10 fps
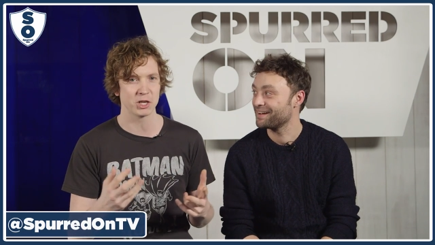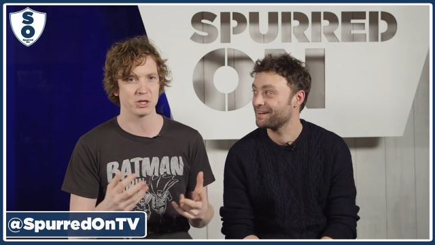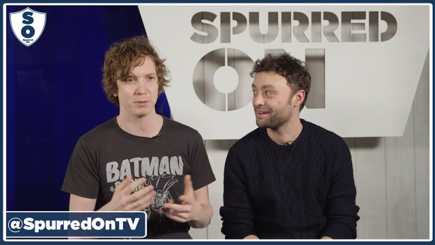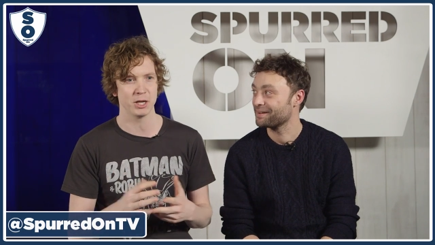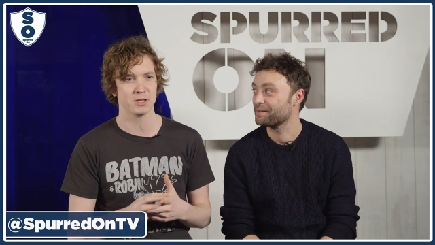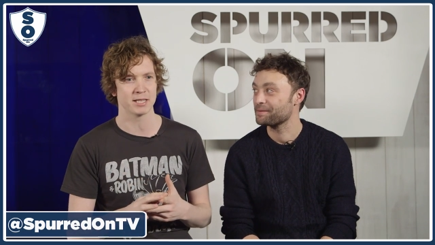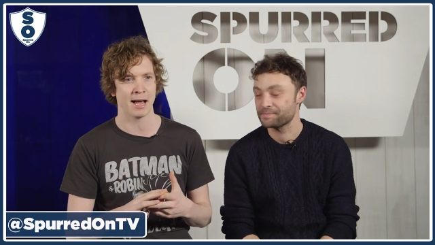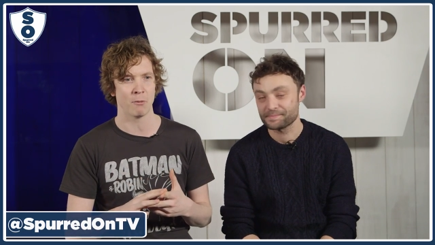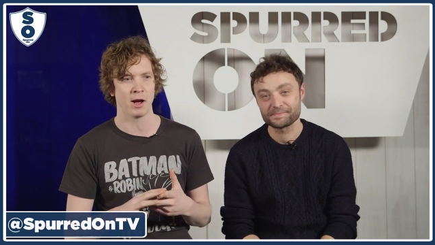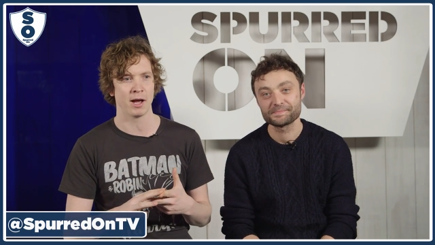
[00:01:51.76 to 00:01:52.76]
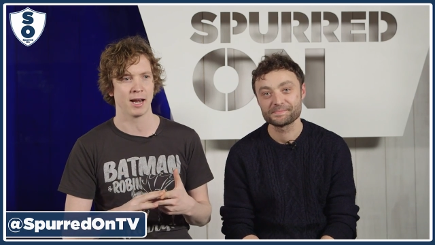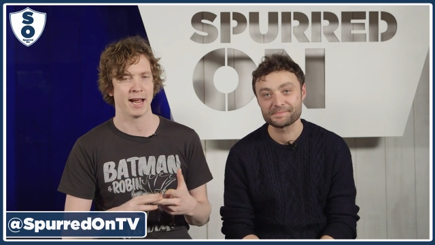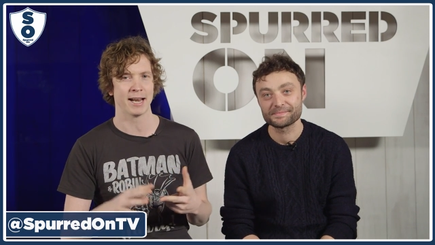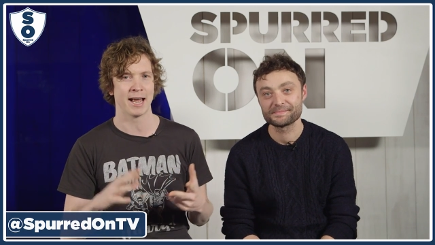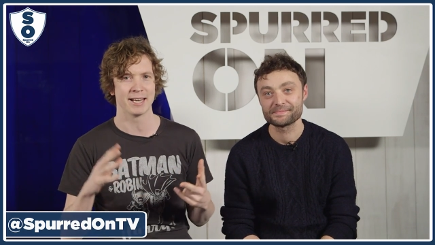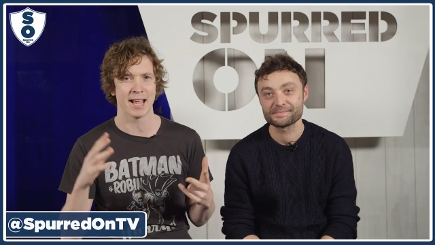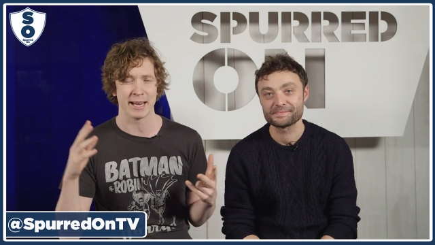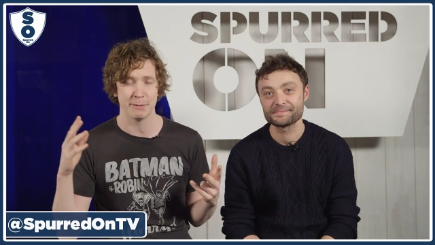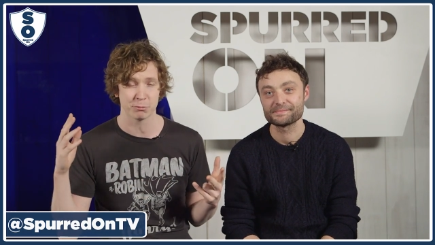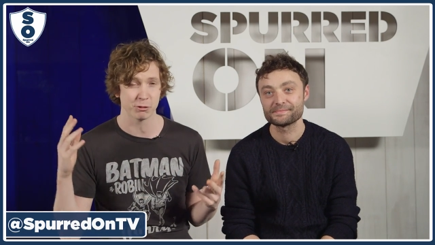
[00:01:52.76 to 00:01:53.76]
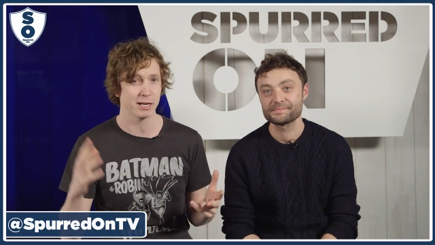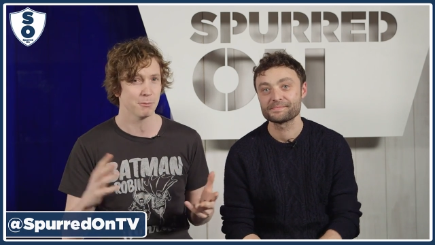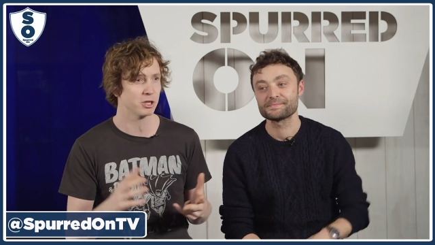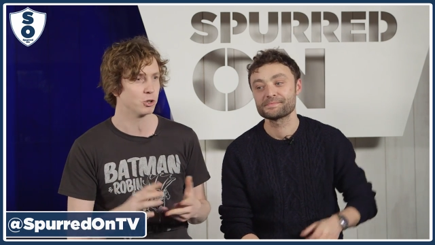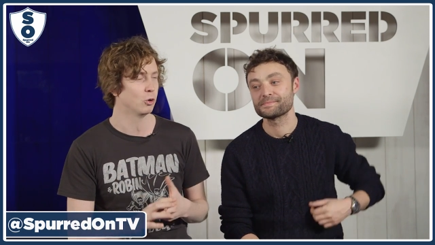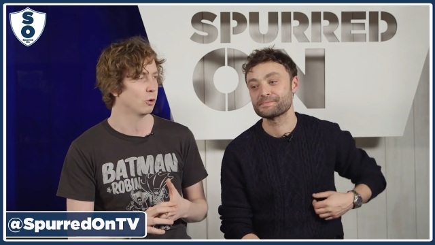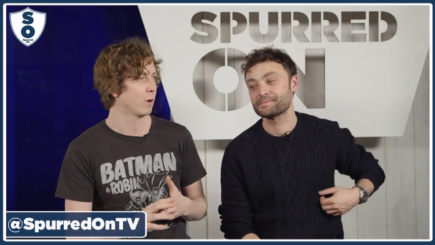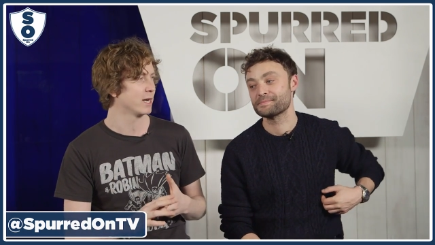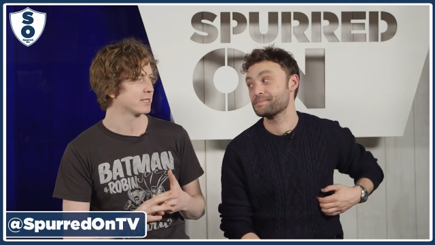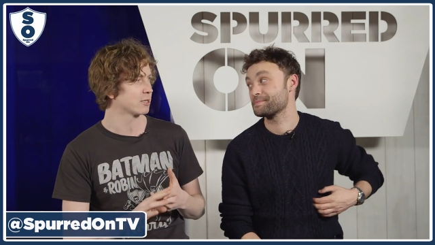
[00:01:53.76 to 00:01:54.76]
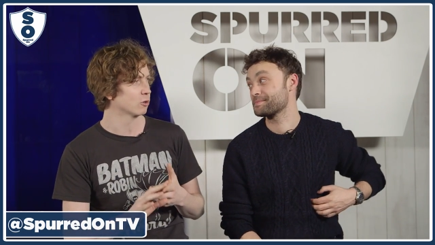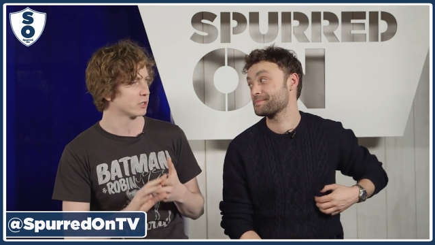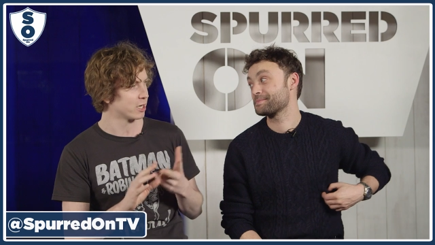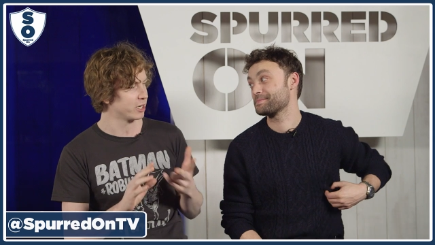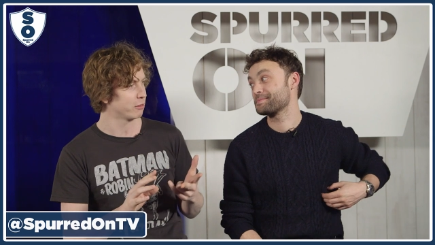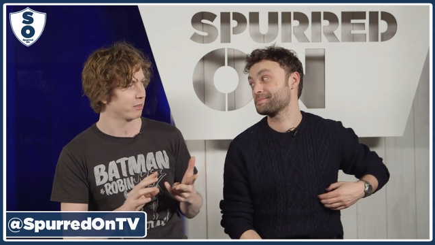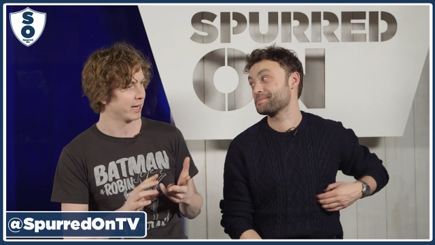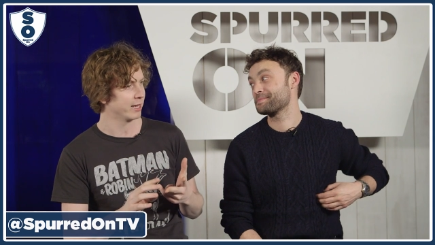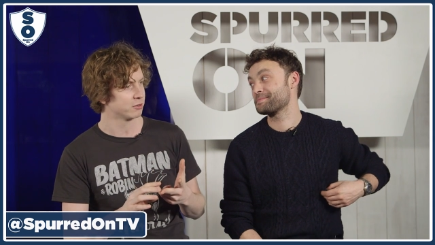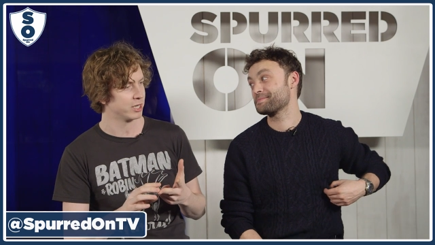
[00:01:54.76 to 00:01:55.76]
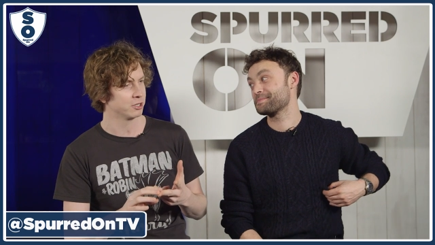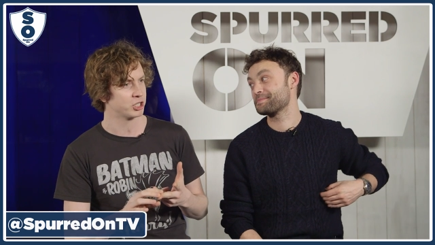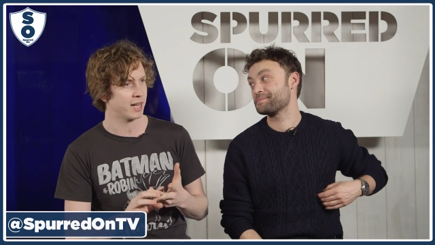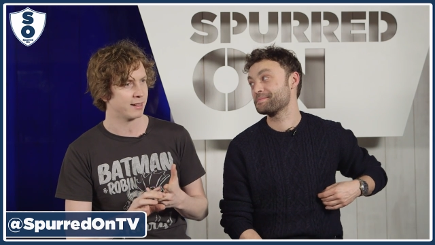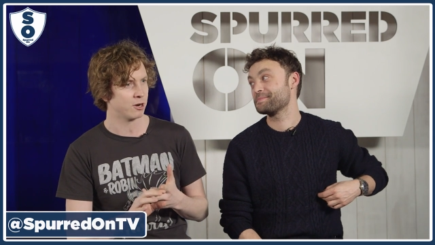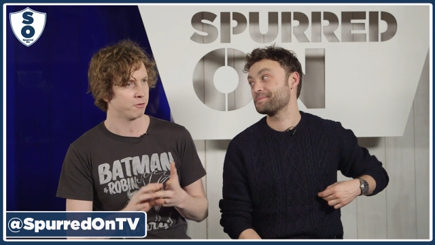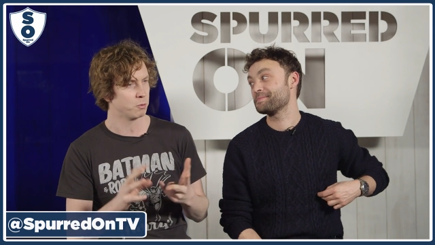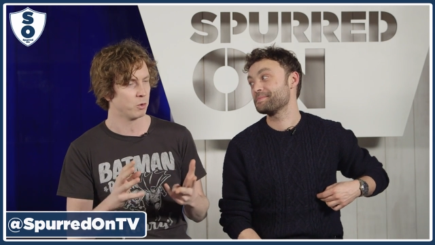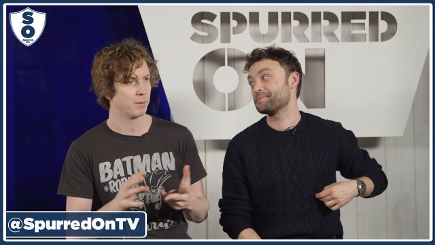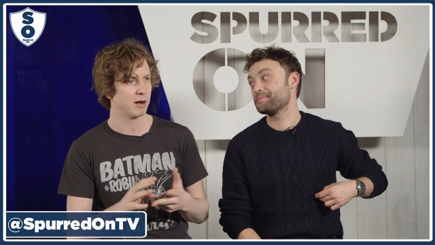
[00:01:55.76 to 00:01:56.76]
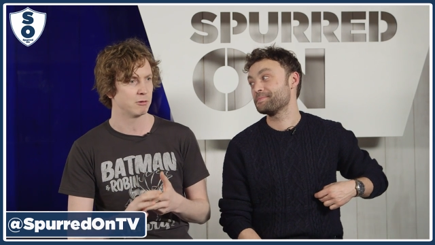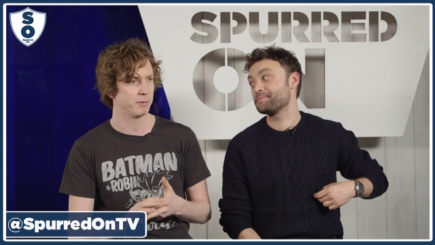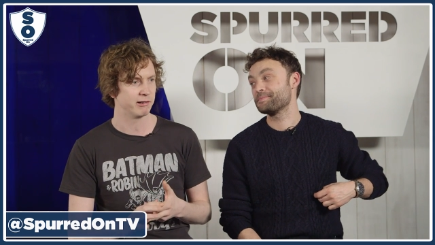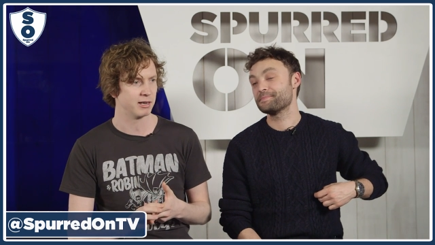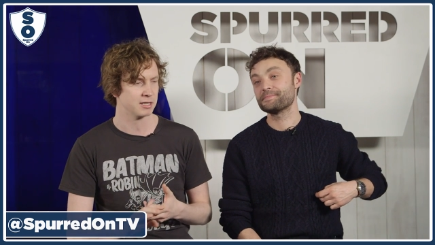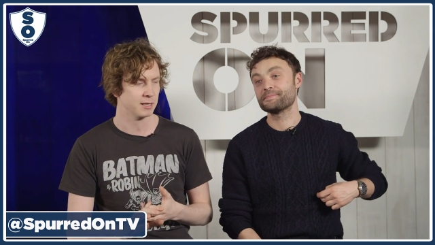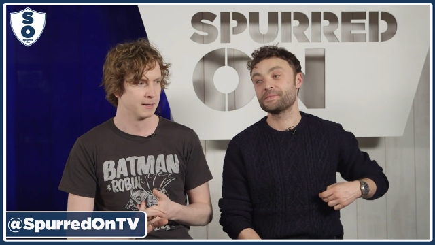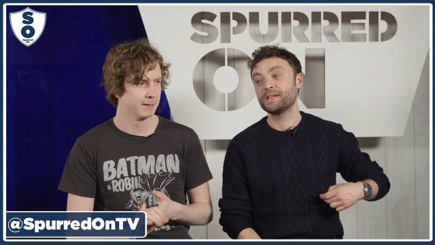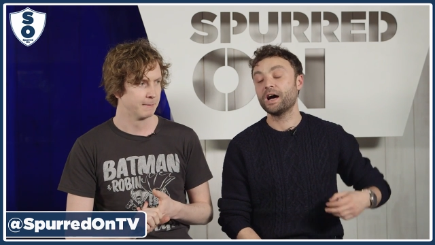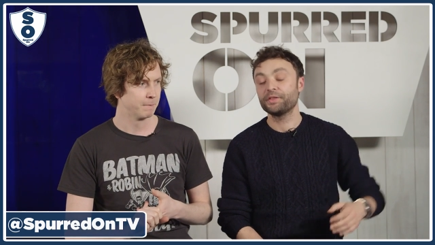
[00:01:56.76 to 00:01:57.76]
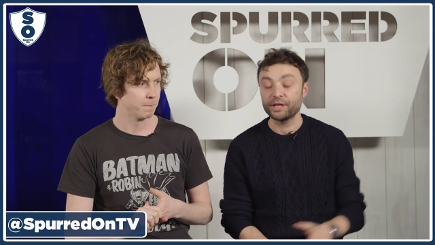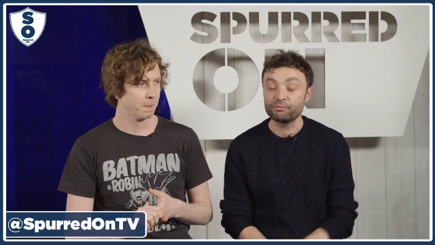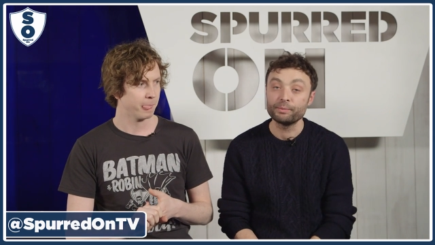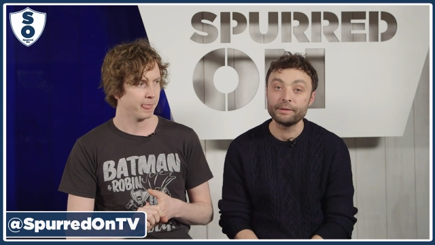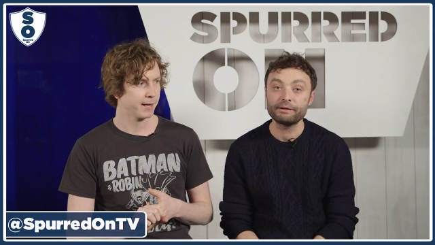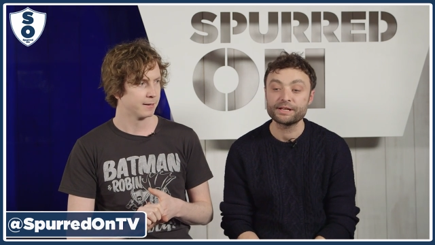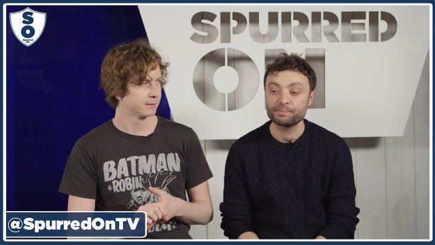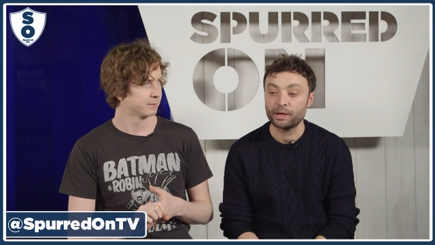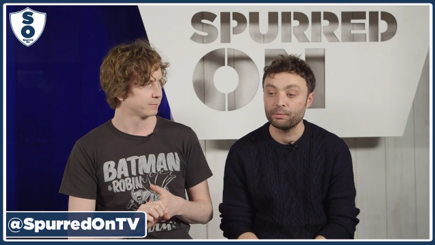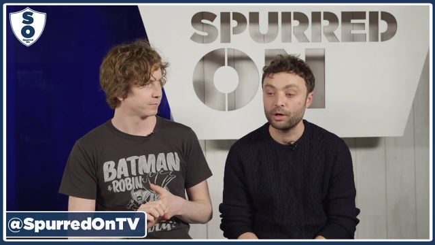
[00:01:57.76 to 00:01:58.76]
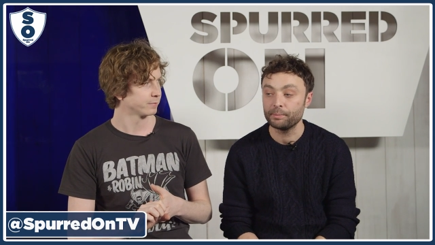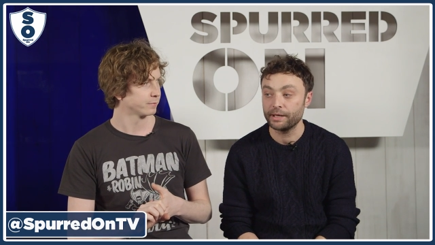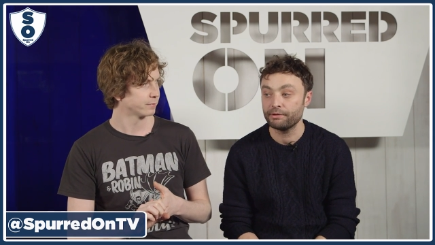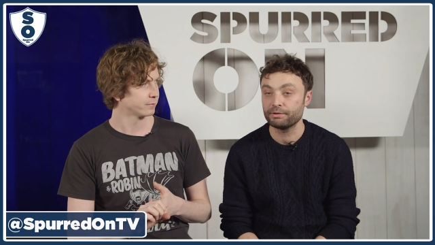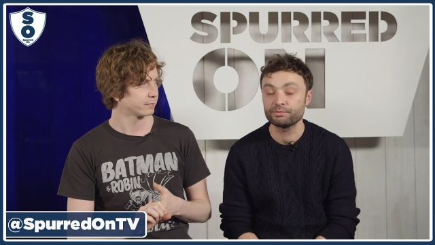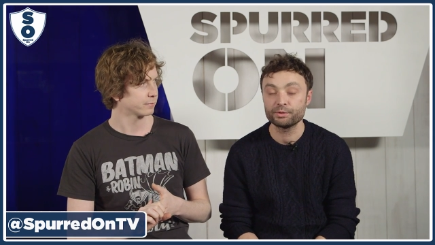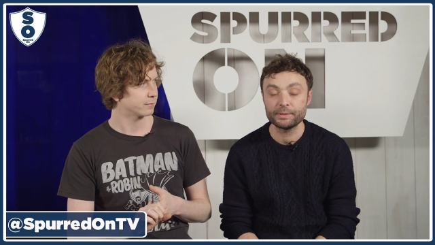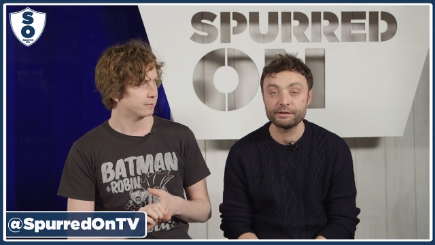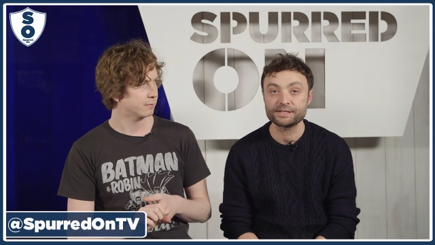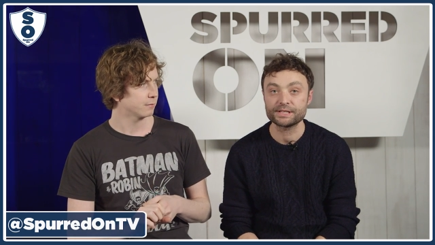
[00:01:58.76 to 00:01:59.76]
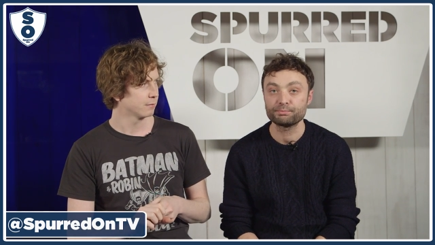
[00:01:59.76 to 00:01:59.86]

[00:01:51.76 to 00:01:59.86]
Speaker 1: much abuse at White Hart Lane, and yet he pretty much always scores. So do you think he'll he'll shake that off? And what about Ramires?
Speaker 2: Yeah, I think Ramires. By what I'm hearing, Ramires is